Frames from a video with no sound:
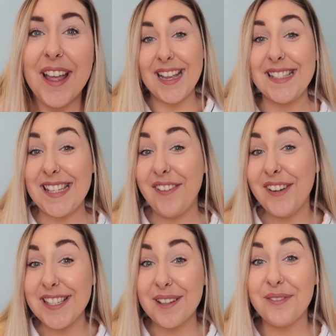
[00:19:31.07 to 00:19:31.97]
It's
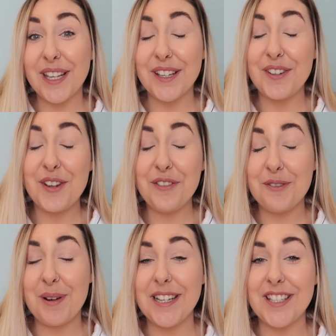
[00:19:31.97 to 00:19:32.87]
definitely something new for
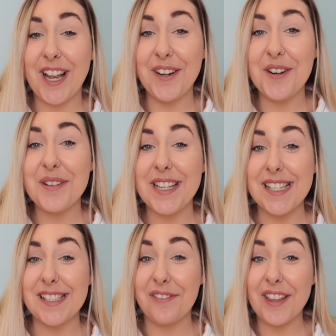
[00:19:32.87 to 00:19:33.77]
my channel. This
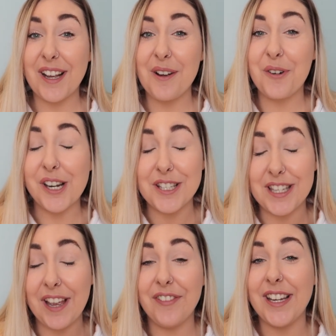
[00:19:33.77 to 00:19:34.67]
is something I want to
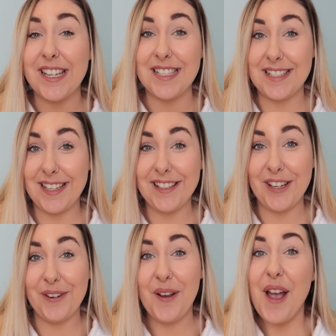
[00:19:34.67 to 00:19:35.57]
definitely
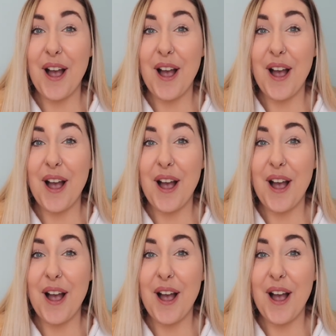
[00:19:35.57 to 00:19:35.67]
continue.